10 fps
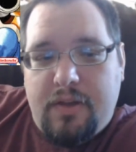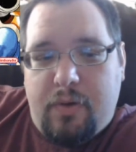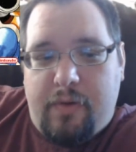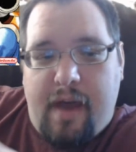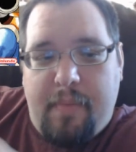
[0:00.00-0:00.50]

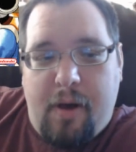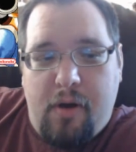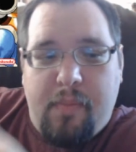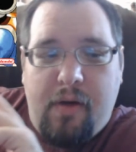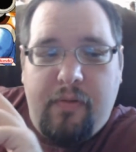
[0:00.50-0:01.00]
so we've got
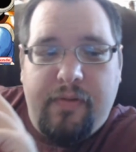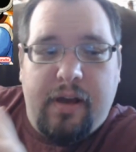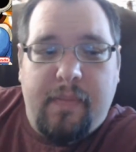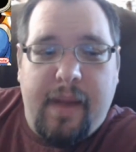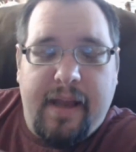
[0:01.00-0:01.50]
Pokemon, we've
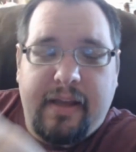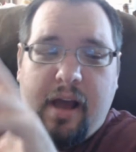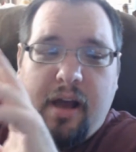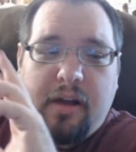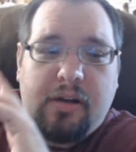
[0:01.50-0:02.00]
done Command and
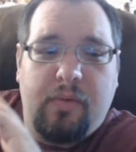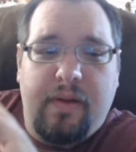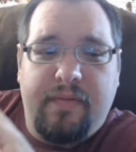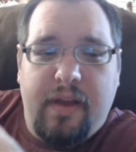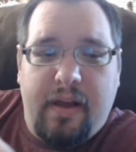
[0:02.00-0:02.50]
Conquer,
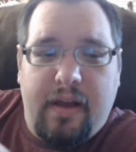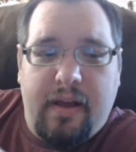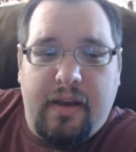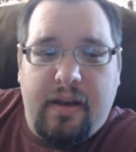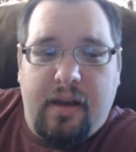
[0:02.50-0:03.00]
we've
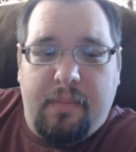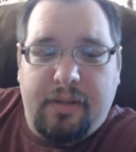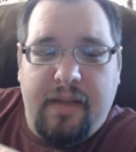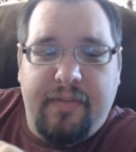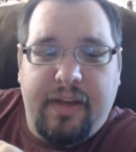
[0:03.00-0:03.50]
done
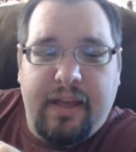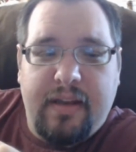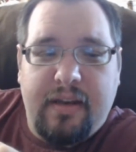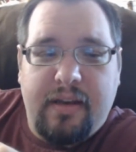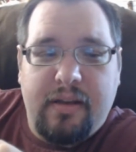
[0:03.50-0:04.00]

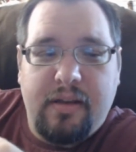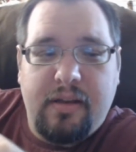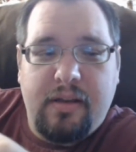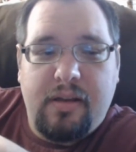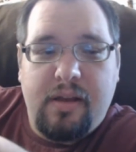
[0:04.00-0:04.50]
Oblivion.
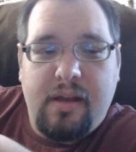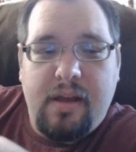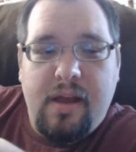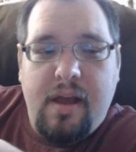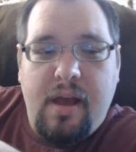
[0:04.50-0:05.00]

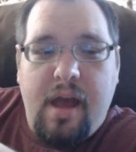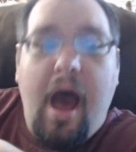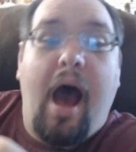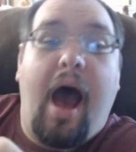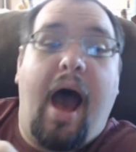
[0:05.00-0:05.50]

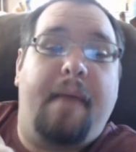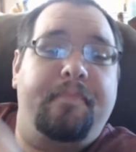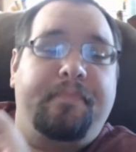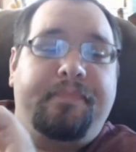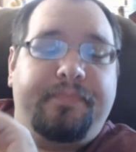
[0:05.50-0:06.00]
Ah,
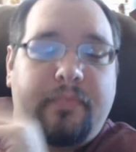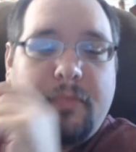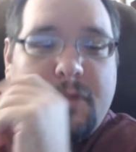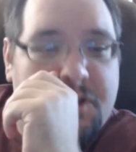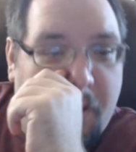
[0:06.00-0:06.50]

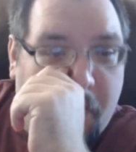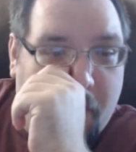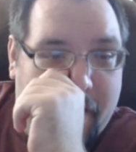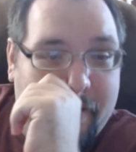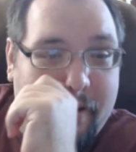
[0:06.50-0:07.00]

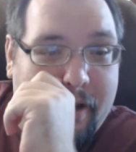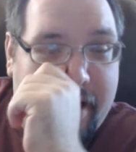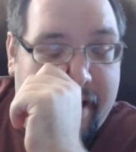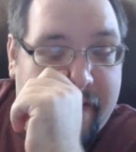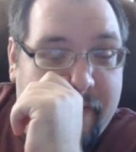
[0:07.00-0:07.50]
story.
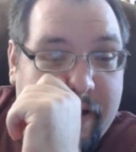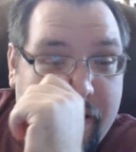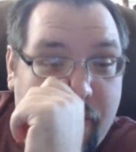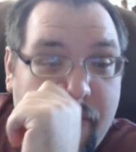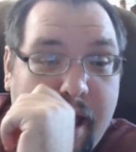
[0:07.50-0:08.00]
If
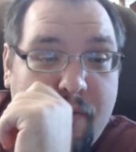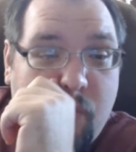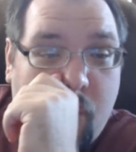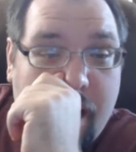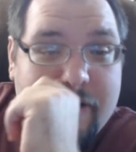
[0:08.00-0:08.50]
you
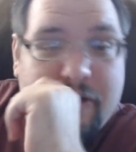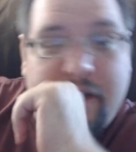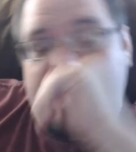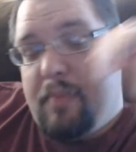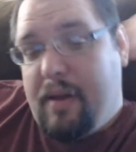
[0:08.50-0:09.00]
have watched
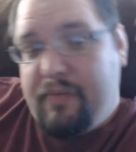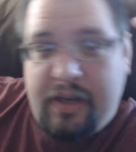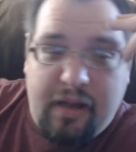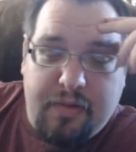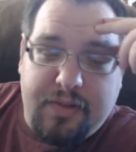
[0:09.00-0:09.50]
any of my
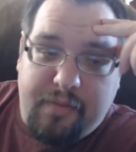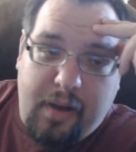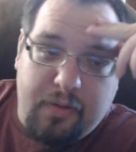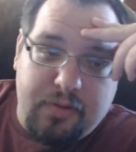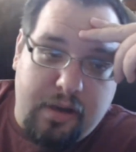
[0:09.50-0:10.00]
videos I've
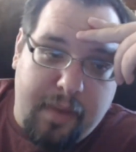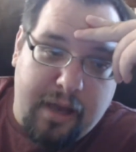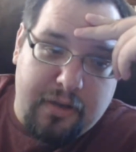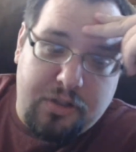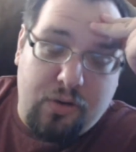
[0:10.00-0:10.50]
posted
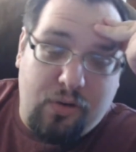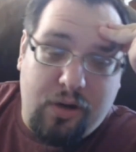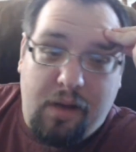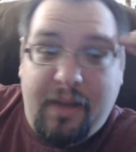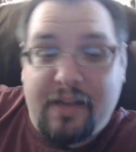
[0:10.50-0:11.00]
about
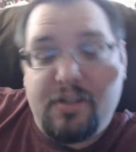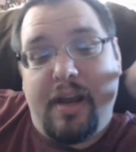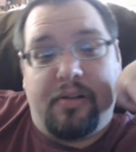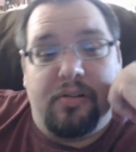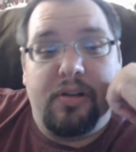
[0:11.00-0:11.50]
story on my
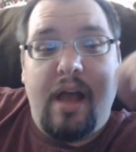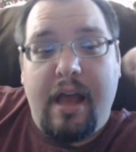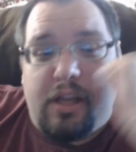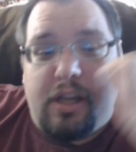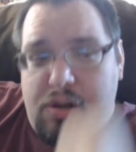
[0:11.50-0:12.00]
channel,
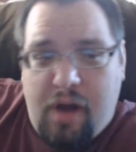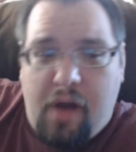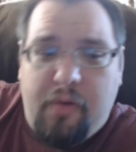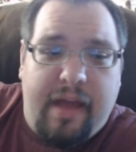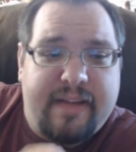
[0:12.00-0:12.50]
you
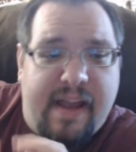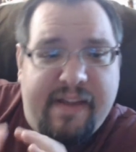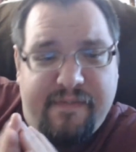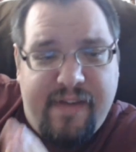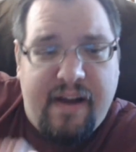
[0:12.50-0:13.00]
know that's
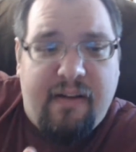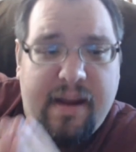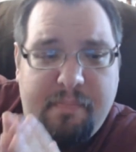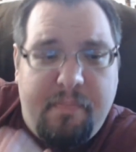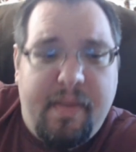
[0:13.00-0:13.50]
a
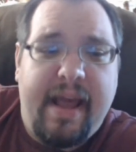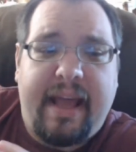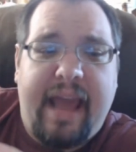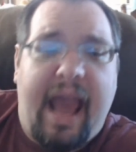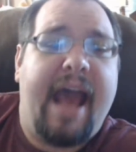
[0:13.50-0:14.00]
very
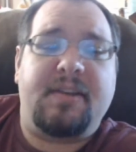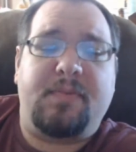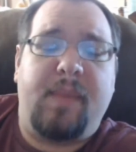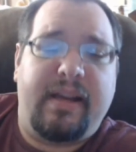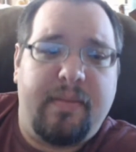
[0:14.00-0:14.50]
big
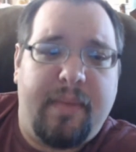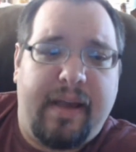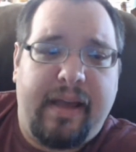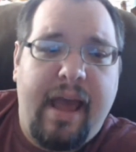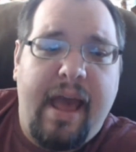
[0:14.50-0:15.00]
aspect to
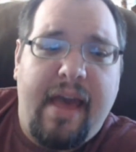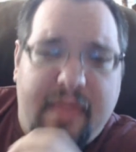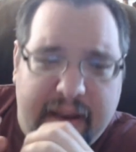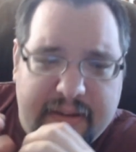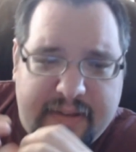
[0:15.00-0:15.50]
me.
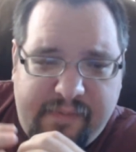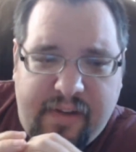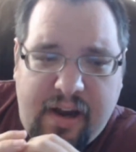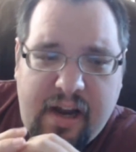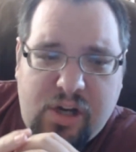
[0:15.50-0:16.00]
That is a
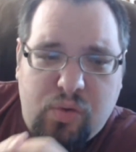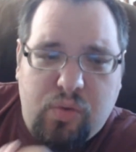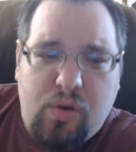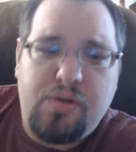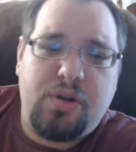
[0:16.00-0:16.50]
very
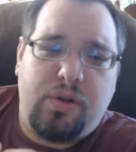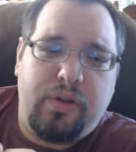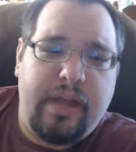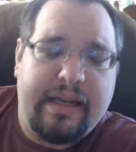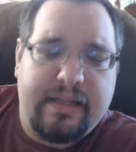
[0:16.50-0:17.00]
crucial
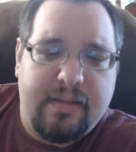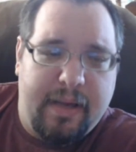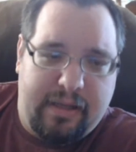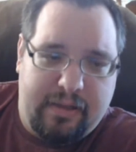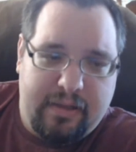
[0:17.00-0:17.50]
thing to
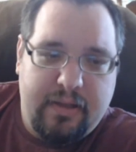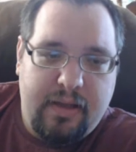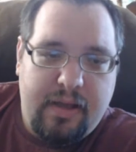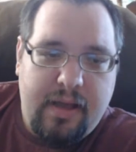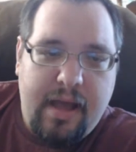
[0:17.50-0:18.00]
me.
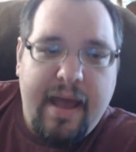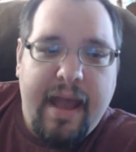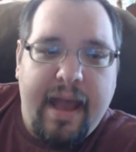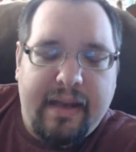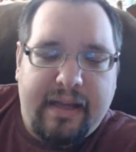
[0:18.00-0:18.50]

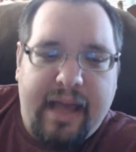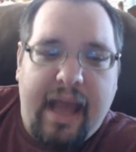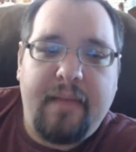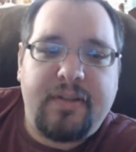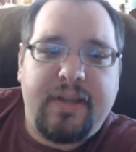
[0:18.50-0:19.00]
And the
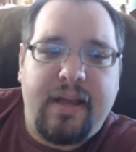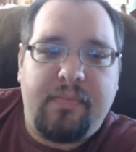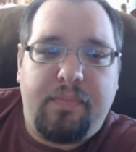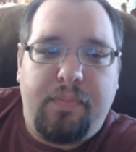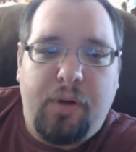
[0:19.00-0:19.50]
games that
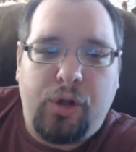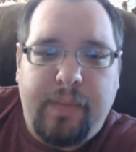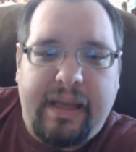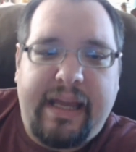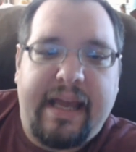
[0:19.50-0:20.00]

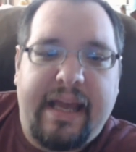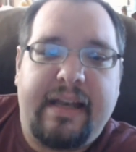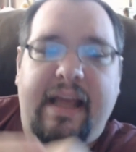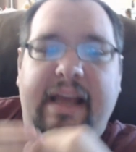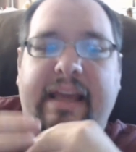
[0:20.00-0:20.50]
pulled me
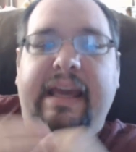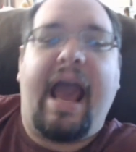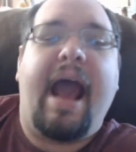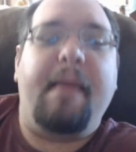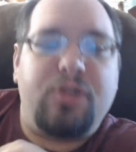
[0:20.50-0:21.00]
in, that
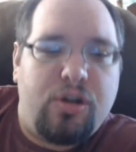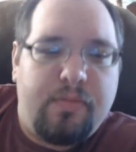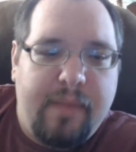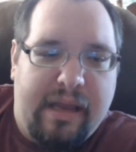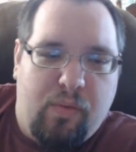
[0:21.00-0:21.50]

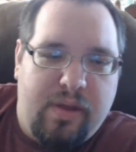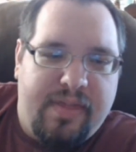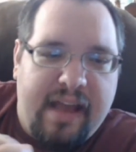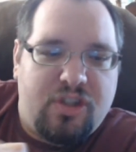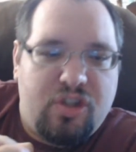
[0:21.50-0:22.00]
captured me with
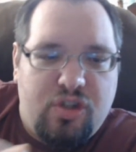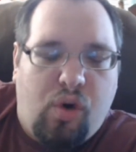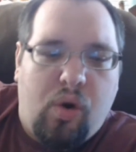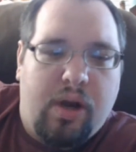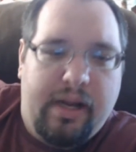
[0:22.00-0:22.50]
that
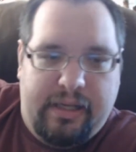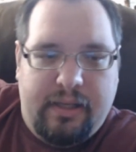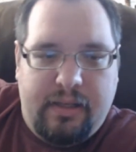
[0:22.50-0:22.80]
story,